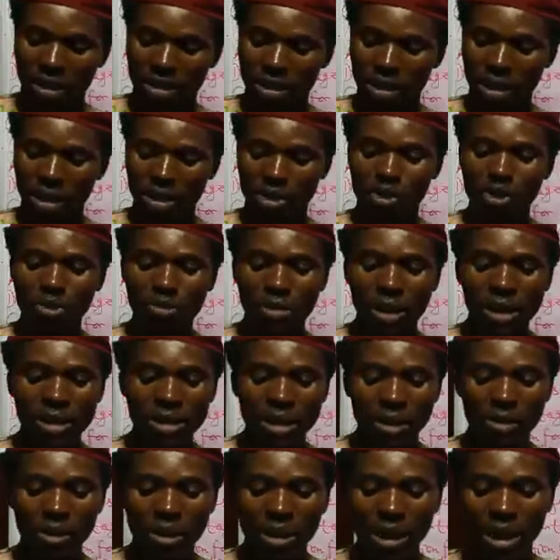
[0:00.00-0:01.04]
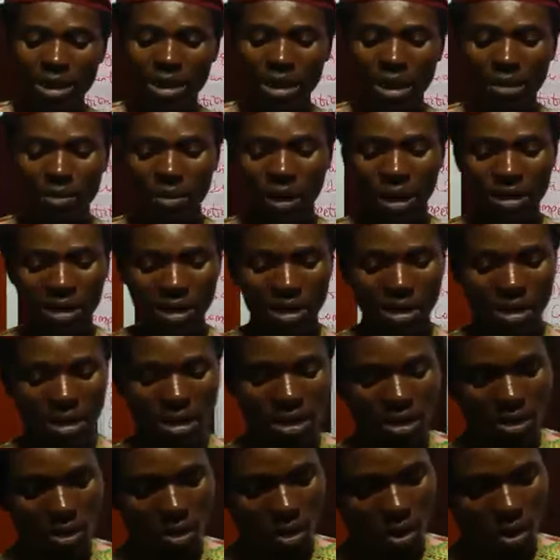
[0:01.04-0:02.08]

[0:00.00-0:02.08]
There are two main democratic practices